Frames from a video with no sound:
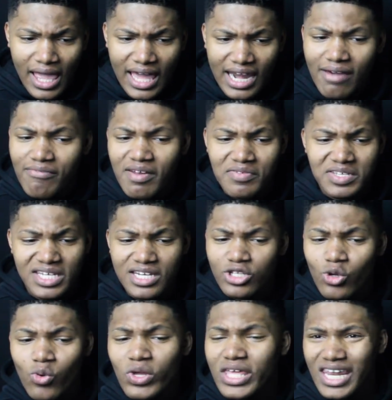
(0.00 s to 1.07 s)
and I've never seen
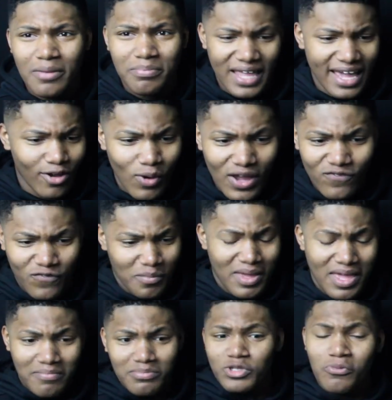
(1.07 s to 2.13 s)
a dude get up that quick from
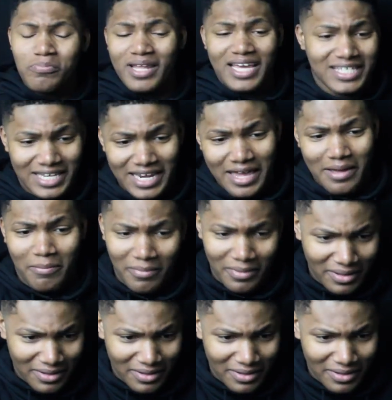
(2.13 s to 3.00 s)
him suplexing him.